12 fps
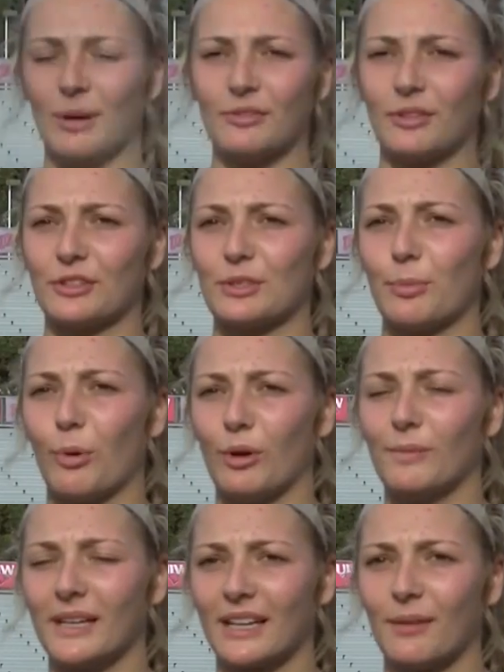my first
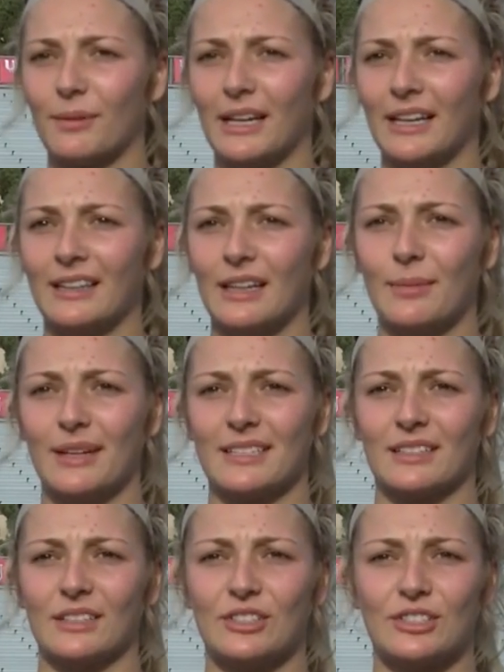appointment coming in, they
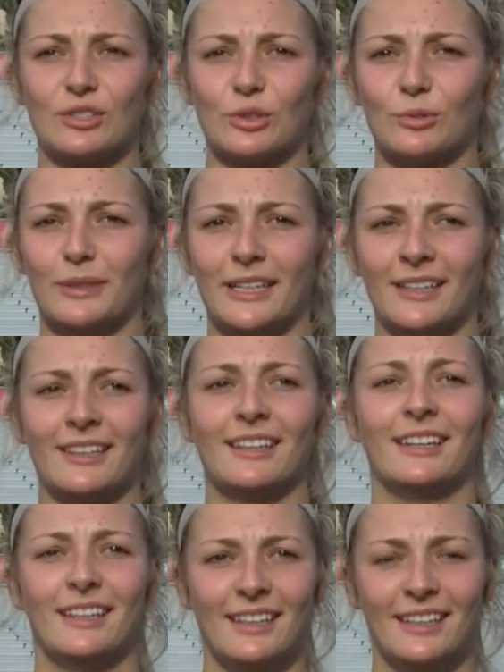basically just told me,
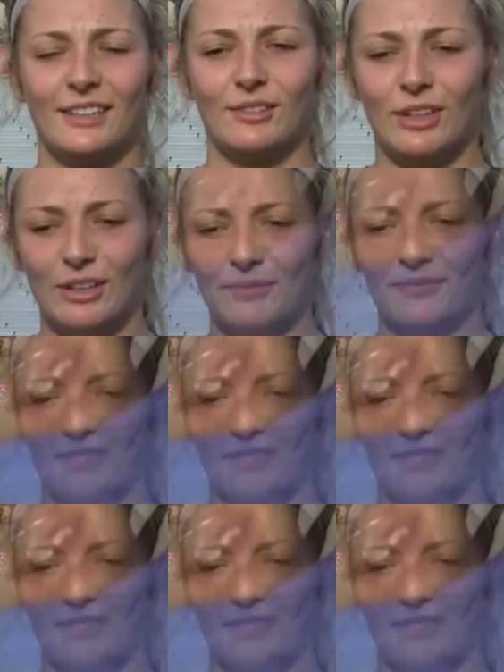well,